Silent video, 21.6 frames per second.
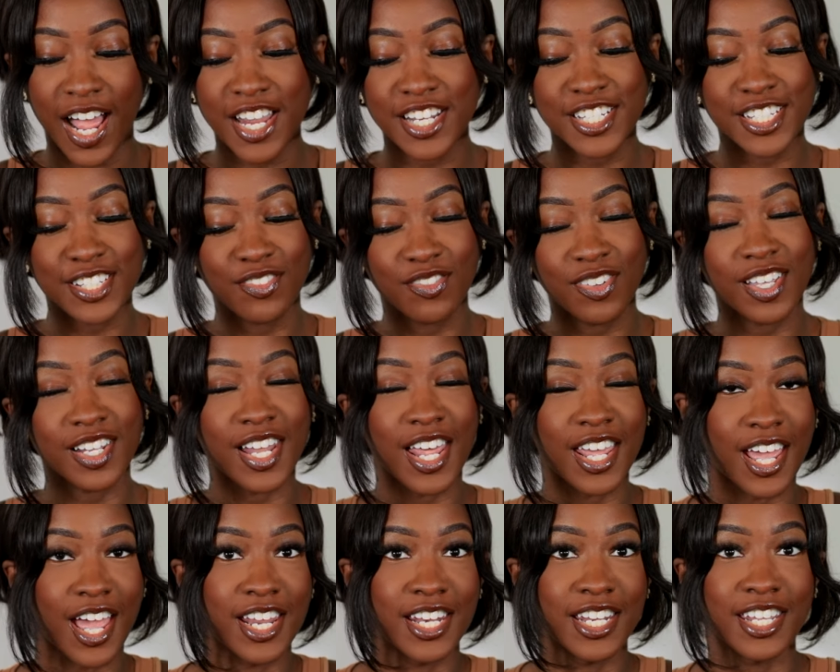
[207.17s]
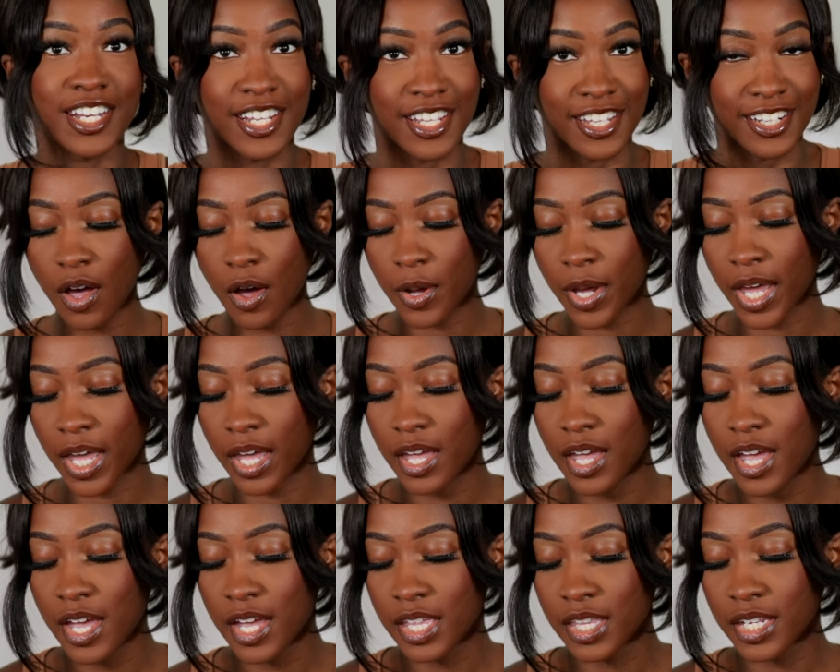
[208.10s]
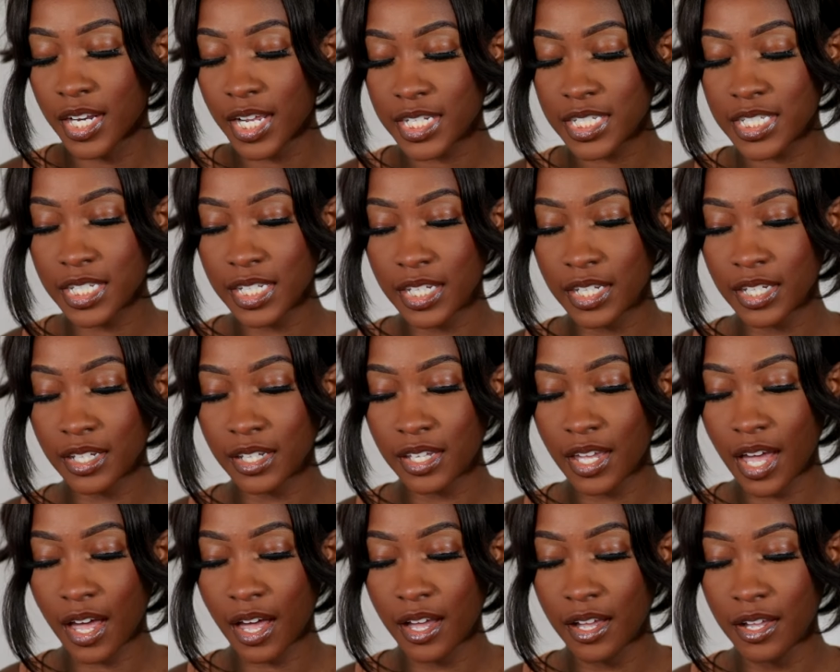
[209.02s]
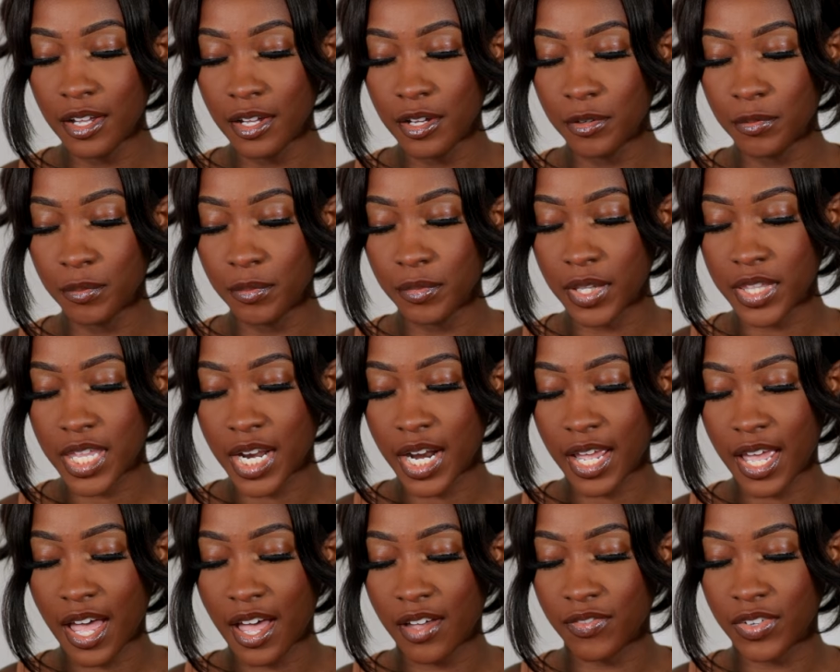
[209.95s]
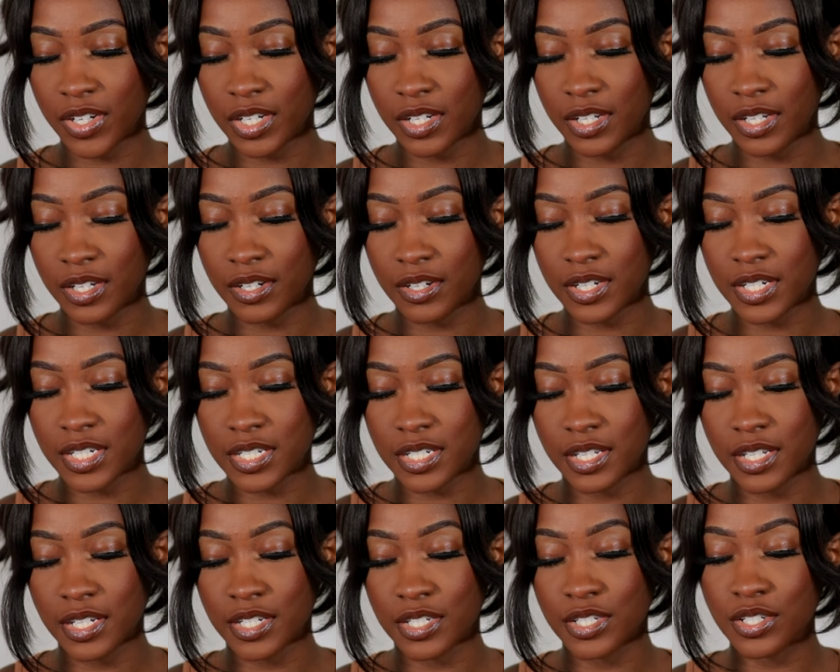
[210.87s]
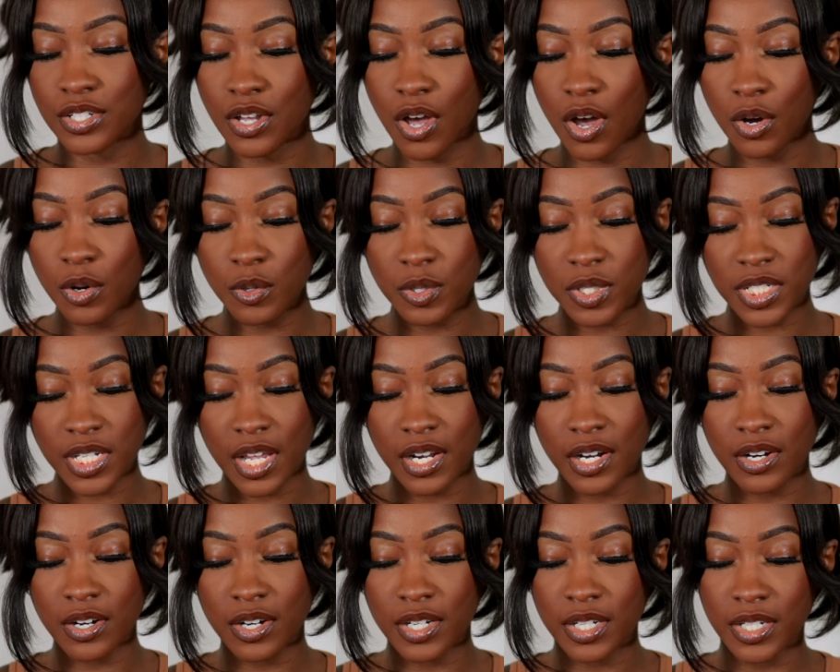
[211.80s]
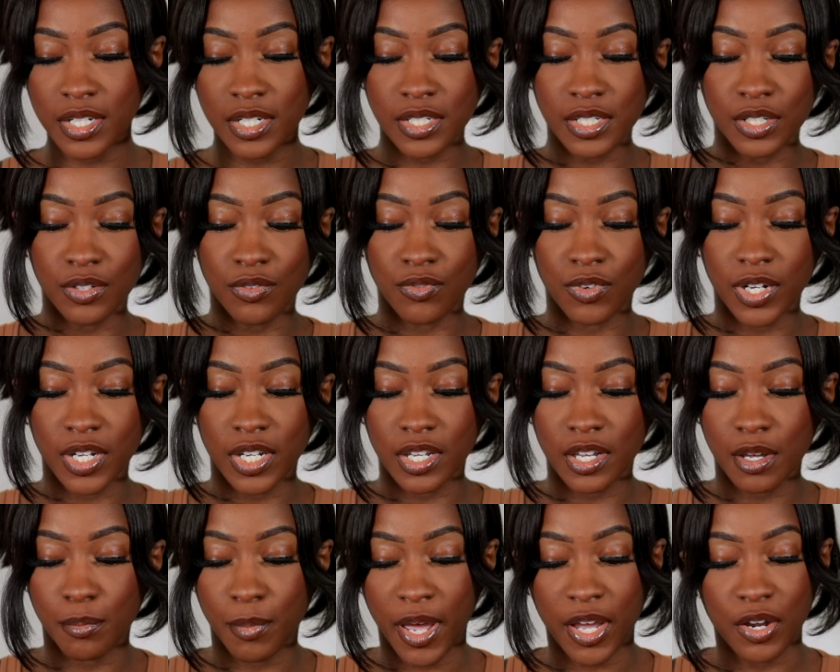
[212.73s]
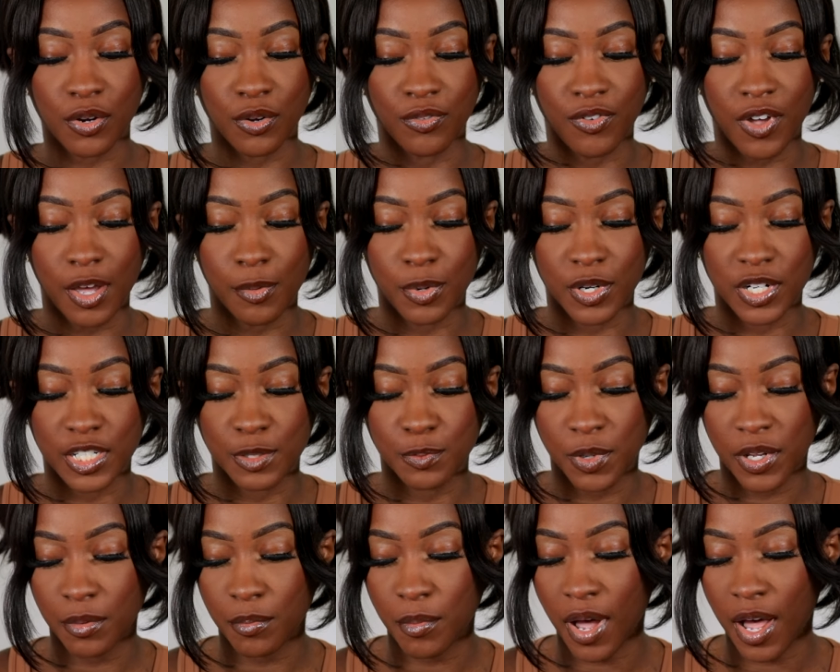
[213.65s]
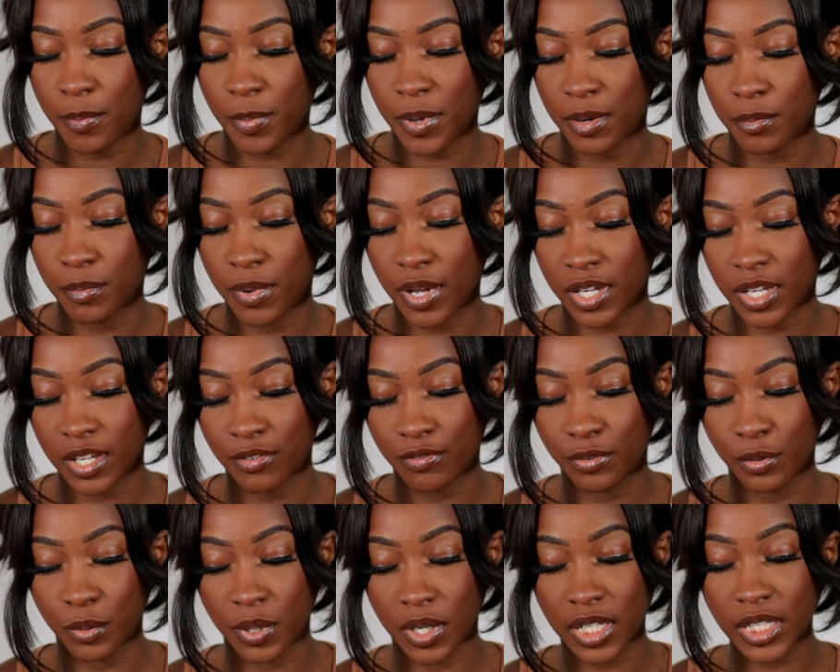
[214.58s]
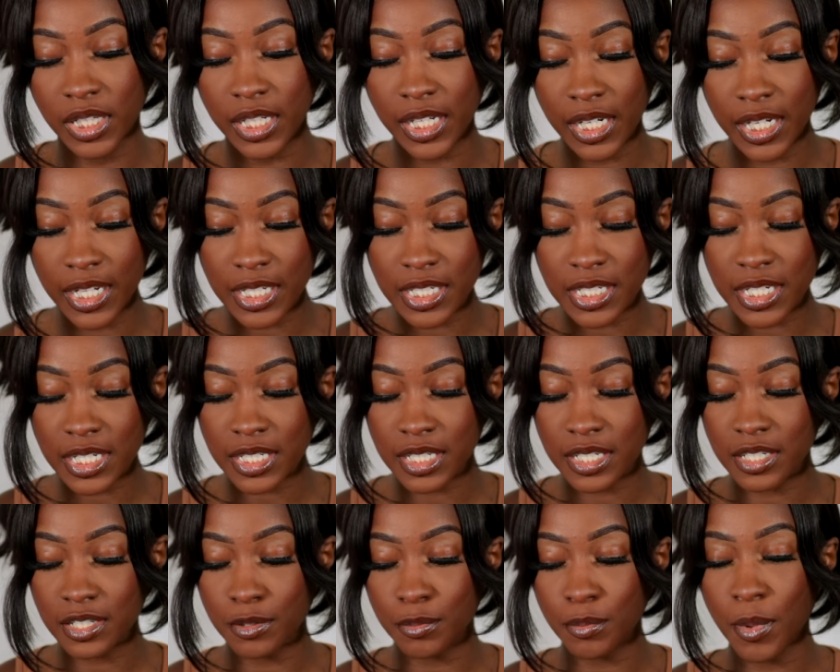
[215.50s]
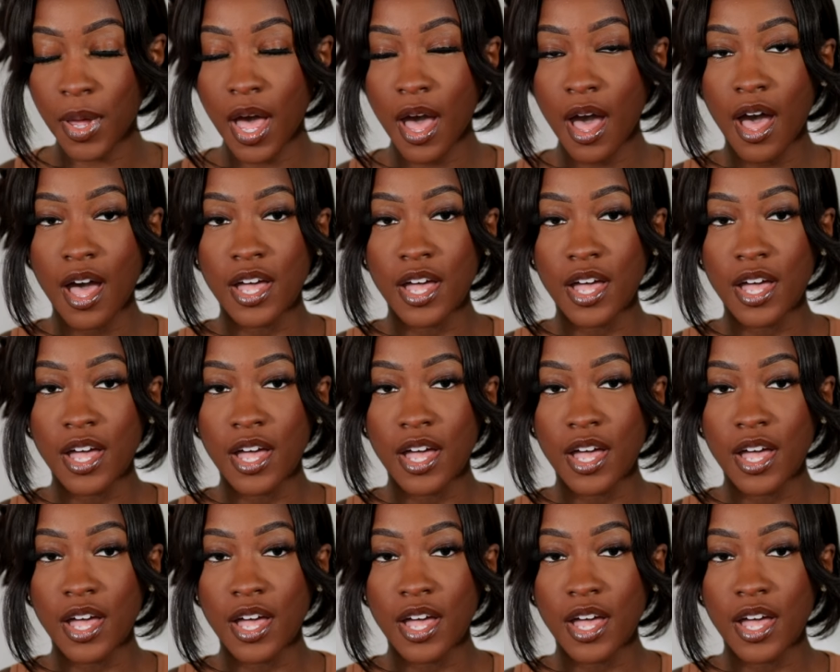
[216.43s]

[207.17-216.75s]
I just feel like I need it. Okay, the next thing um, that I have in here is this O-Setter Easy Ring Microfiber Spin Mop and Bucket Floor Cleaning System.